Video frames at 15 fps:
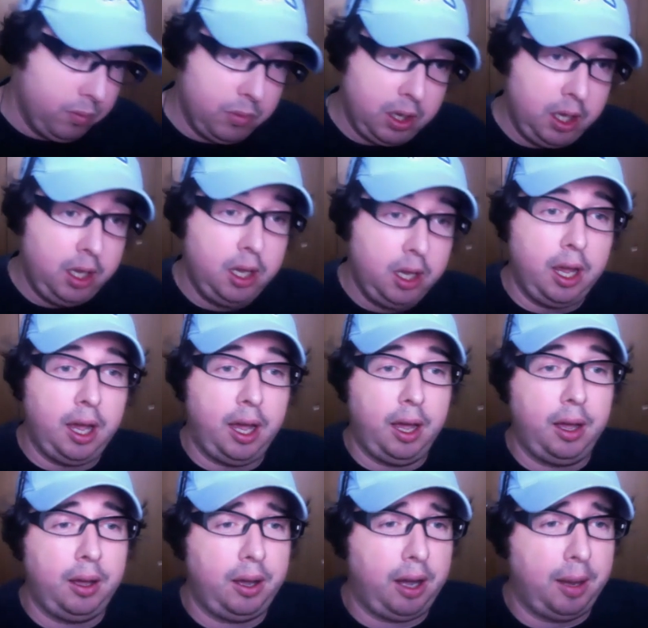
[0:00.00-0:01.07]

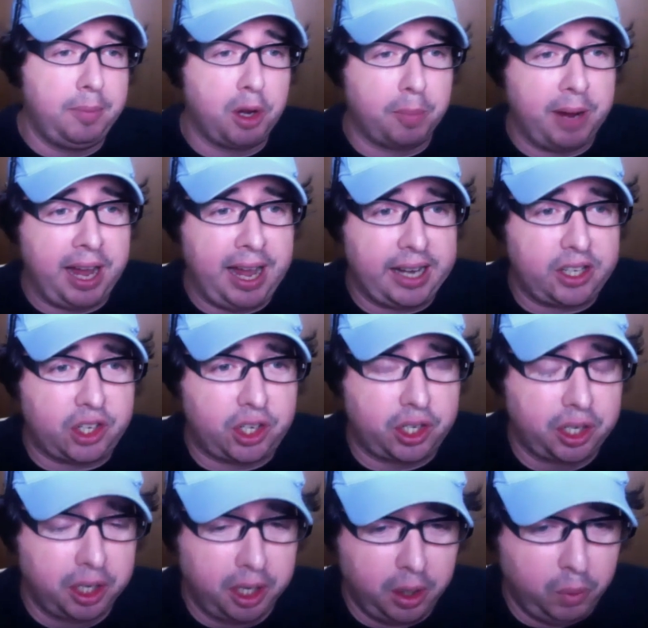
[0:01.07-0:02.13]
yeah, your match.
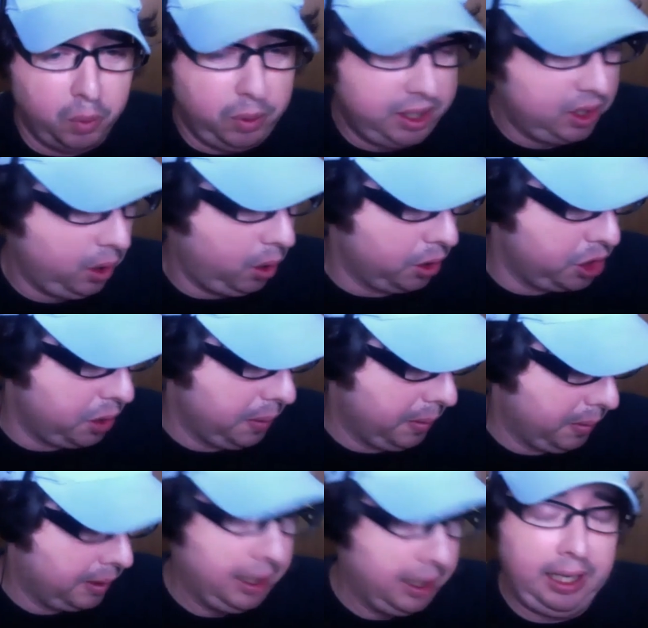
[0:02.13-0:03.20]
We told you we
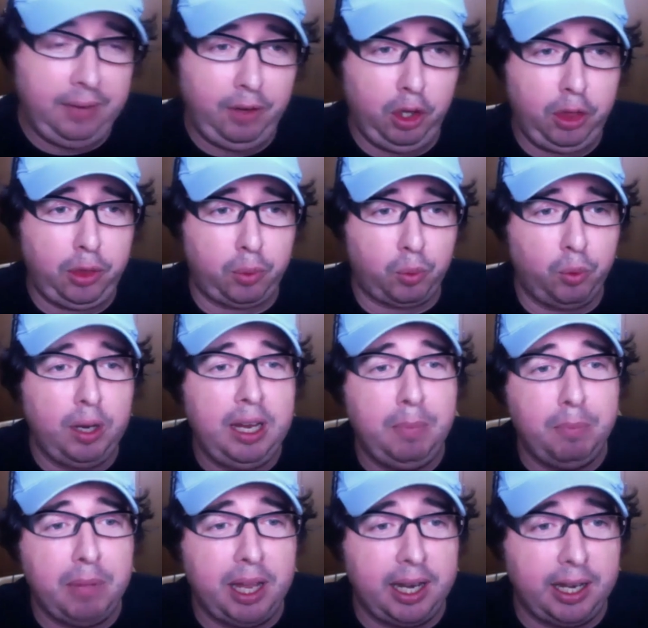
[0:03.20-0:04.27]
were going to give you 3
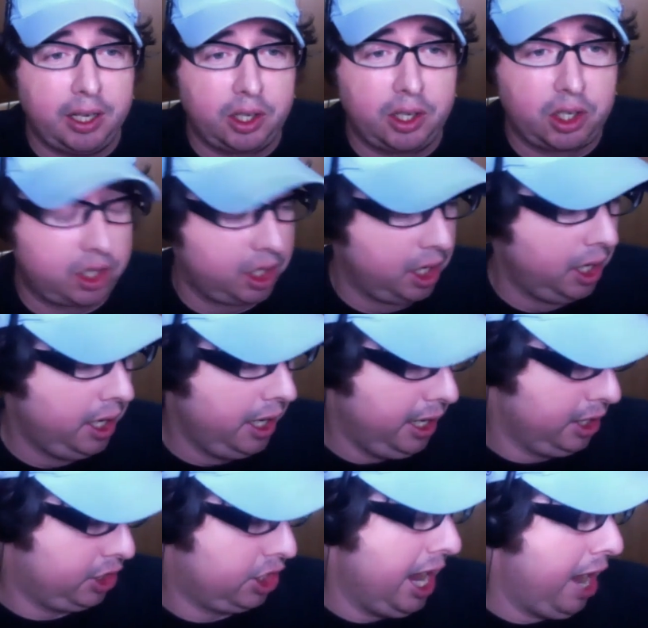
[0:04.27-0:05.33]
minutes.
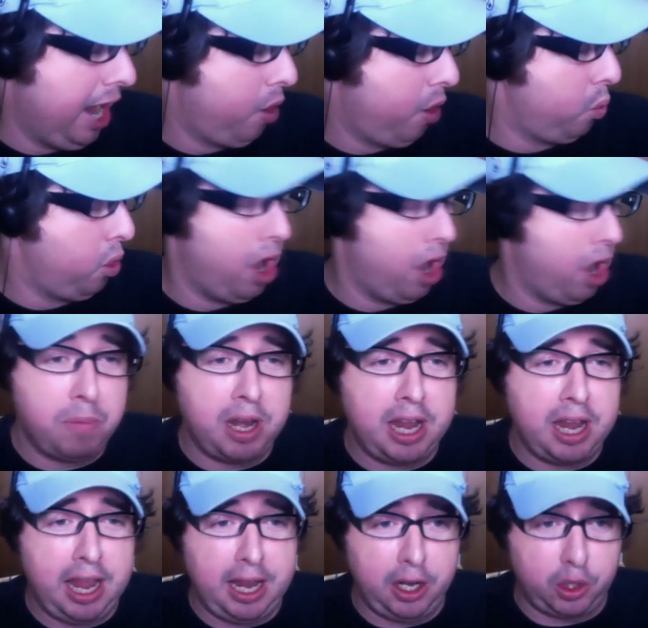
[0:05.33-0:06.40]
It's now 1
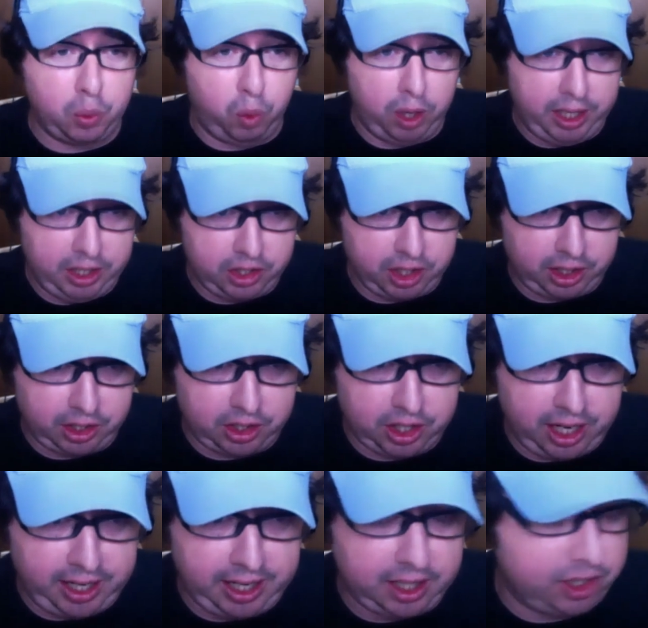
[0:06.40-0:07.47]
minute and 26
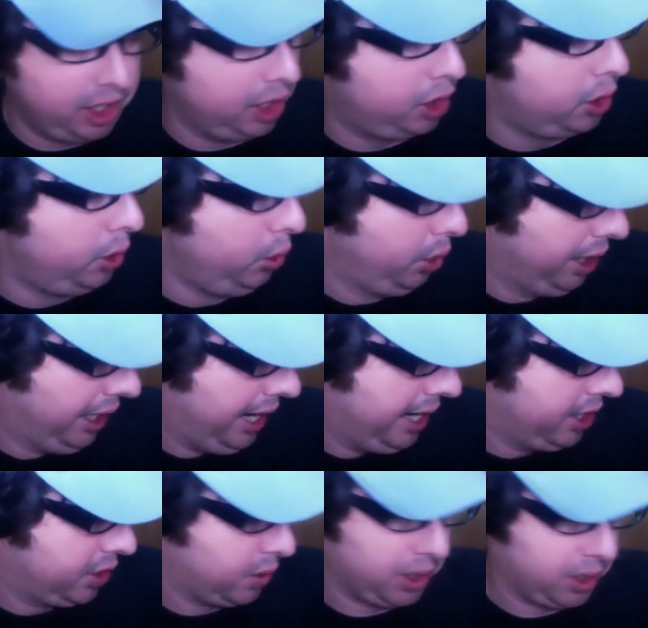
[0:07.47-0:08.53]
seconds, including
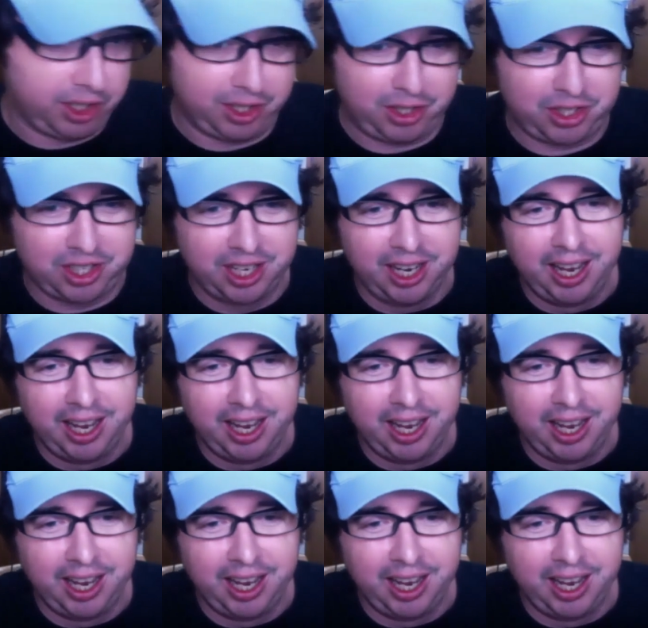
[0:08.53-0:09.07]
entrances."